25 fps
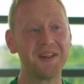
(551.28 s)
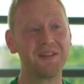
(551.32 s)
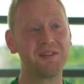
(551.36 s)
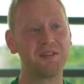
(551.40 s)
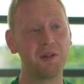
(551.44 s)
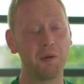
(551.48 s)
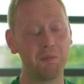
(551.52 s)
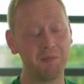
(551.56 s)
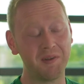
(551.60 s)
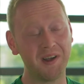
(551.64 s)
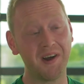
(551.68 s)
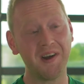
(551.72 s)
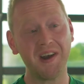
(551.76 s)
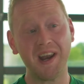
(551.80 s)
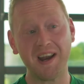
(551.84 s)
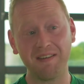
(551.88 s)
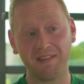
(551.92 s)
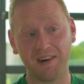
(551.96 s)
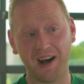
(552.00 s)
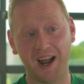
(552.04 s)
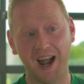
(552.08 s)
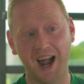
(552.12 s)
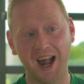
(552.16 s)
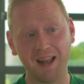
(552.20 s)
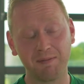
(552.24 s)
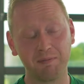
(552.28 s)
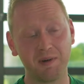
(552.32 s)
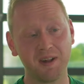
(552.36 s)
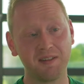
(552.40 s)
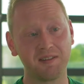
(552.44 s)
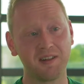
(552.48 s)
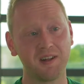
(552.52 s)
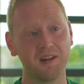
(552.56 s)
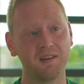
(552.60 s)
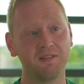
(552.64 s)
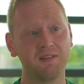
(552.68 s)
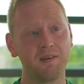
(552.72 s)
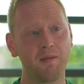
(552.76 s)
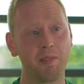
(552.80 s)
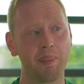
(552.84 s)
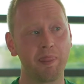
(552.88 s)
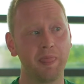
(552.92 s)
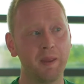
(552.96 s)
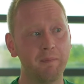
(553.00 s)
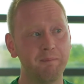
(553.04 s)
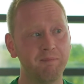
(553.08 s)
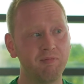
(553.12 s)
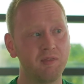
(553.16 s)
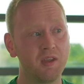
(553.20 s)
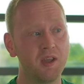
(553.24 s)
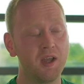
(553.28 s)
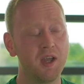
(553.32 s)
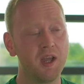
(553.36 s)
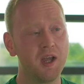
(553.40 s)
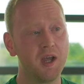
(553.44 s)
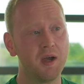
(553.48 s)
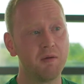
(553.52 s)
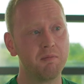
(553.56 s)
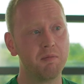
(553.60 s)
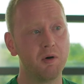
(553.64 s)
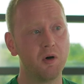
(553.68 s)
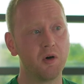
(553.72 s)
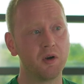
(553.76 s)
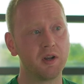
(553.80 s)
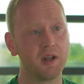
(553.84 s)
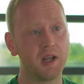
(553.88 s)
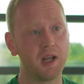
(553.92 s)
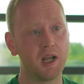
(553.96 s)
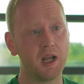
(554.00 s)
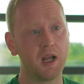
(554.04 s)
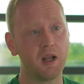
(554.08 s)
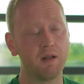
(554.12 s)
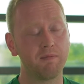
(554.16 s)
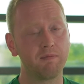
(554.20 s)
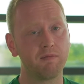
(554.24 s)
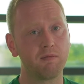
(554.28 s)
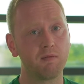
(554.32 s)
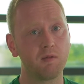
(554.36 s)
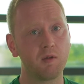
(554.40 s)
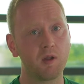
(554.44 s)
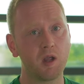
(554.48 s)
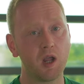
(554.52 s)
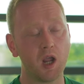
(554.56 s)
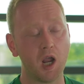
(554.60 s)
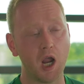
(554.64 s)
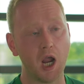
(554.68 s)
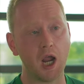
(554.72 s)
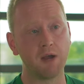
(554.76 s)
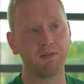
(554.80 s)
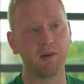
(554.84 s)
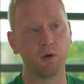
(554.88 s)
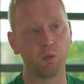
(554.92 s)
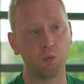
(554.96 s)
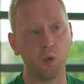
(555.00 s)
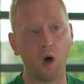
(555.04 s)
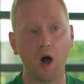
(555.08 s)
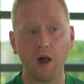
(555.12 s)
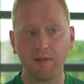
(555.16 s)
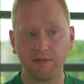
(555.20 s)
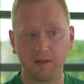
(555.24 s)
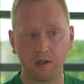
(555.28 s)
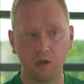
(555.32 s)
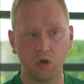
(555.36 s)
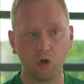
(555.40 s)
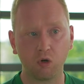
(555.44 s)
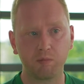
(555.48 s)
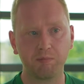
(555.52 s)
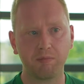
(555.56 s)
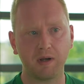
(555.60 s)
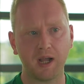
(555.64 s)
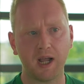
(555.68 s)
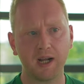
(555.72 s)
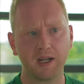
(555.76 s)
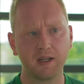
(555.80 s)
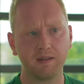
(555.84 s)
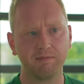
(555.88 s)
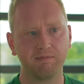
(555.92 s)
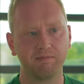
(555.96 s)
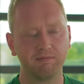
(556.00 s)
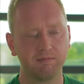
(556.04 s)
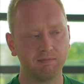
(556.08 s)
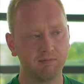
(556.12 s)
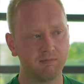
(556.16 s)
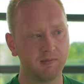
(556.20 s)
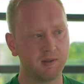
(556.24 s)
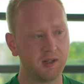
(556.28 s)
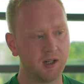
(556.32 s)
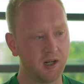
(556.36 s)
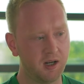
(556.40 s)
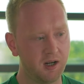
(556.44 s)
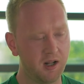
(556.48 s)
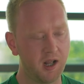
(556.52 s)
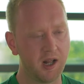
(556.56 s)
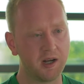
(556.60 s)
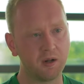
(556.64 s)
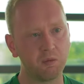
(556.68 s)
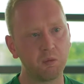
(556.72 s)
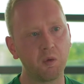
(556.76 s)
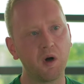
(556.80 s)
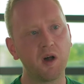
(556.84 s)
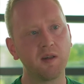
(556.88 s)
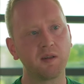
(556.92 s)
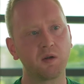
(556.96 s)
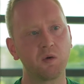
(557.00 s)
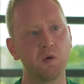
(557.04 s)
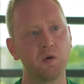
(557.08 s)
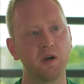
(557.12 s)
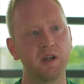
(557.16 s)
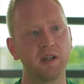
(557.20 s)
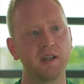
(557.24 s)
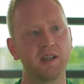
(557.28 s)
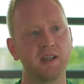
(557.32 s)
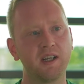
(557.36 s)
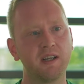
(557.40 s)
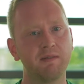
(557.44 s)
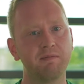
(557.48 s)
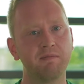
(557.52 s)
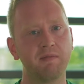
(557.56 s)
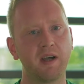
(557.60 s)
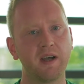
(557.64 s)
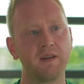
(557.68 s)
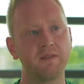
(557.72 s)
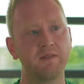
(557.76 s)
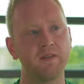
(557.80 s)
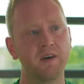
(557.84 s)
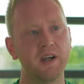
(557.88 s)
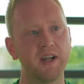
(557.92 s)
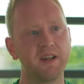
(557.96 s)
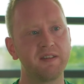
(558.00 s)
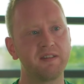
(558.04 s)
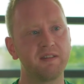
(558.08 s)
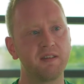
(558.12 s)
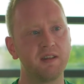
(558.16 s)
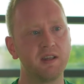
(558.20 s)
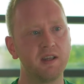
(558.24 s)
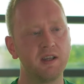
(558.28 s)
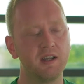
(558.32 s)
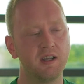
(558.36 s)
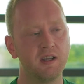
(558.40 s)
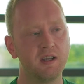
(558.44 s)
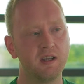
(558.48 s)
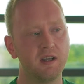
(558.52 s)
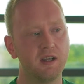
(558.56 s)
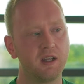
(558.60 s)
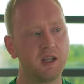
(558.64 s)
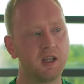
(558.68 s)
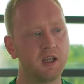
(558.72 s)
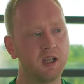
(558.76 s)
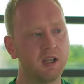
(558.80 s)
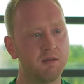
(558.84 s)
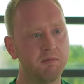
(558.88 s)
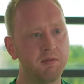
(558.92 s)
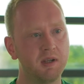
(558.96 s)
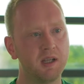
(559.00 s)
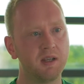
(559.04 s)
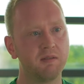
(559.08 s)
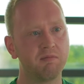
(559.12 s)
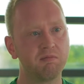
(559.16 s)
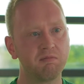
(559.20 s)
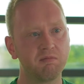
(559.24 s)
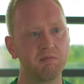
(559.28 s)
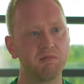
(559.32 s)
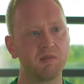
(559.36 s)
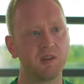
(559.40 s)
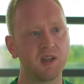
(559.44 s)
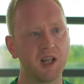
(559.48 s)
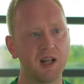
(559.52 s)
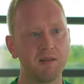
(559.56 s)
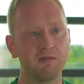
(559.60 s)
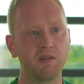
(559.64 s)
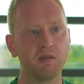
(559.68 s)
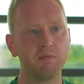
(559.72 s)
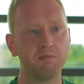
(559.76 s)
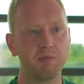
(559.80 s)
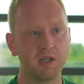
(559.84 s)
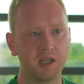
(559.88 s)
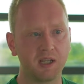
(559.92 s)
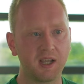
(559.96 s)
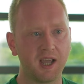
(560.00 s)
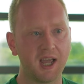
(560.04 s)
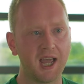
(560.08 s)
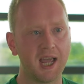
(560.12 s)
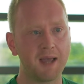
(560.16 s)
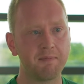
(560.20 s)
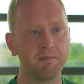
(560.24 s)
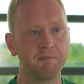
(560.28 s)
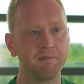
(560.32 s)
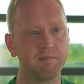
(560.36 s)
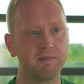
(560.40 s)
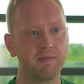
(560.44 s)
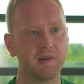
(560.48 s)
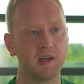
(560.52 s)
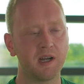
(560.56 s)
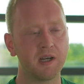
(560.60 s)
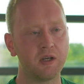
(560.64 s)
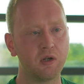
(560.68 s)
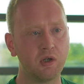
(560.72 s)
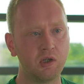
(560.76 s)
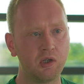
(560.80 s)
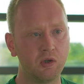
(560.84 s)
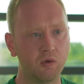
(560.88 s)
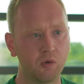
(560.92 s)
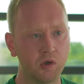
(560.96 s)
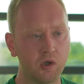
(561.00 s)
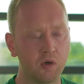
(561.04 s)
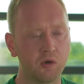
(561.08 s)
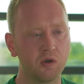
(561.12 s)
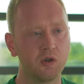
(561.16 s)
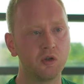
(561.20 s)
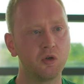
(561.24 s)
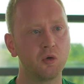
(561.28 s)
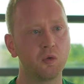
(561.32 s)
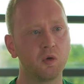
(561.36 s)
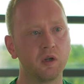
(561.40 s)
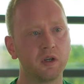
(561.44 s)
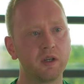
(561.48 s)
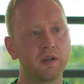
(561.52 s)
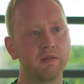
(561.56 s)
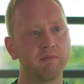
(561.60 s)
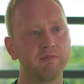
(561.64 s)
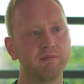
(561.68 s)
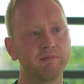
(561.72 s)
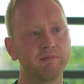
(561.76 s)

Something I never asked myself. But if I was to look back and I was going to give him advice, it'd be time to be calm. And you can do it.